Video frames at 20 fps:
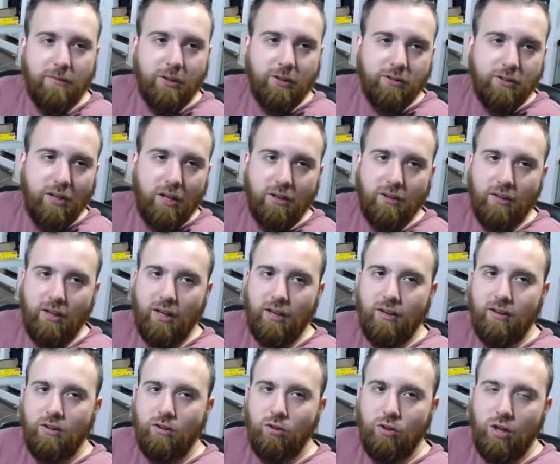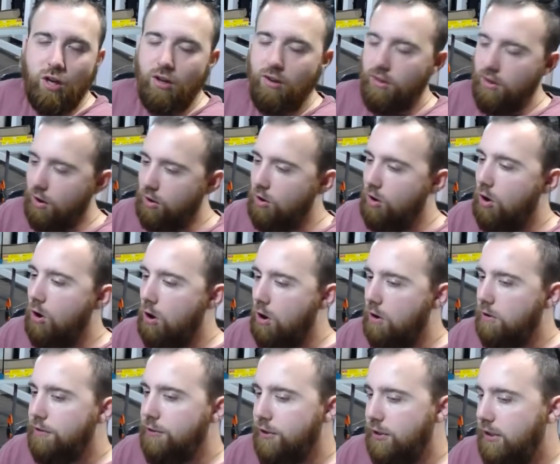There's none that they they're
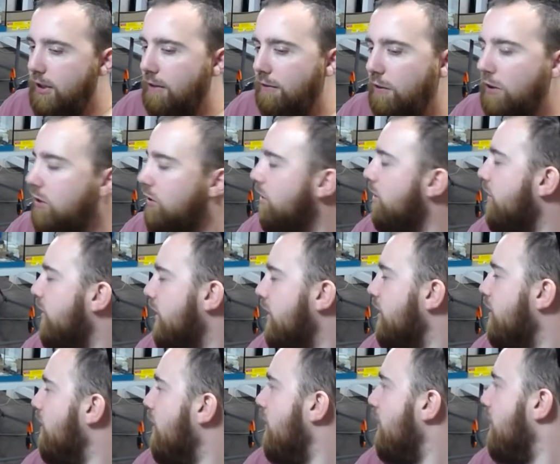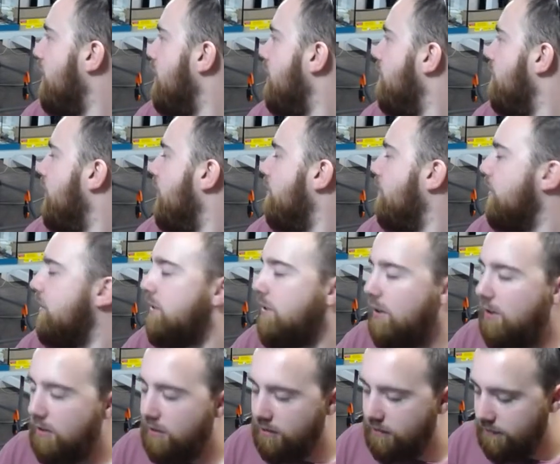all different looking. You're not going to be able to
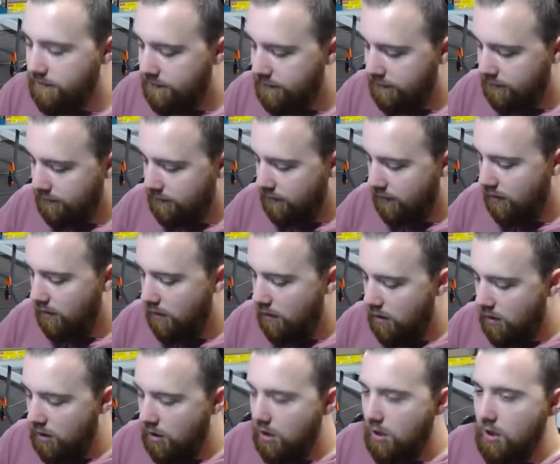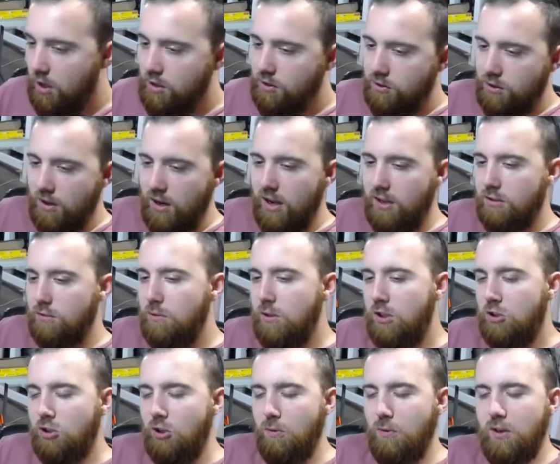tell. So next
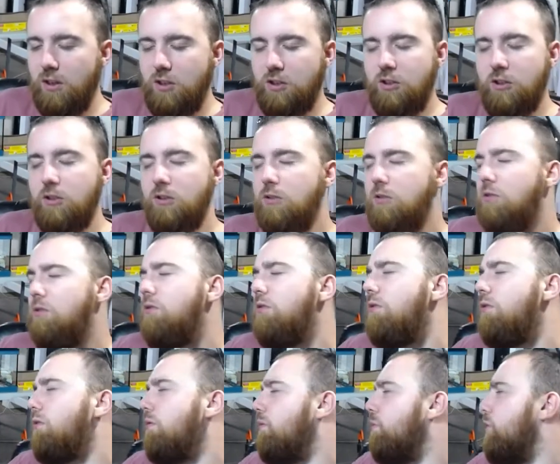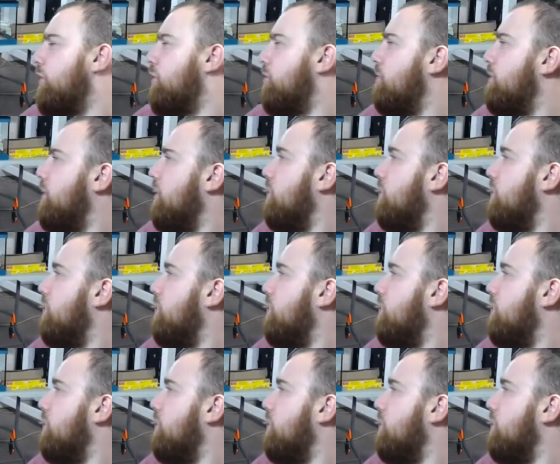week, should we do what should we do?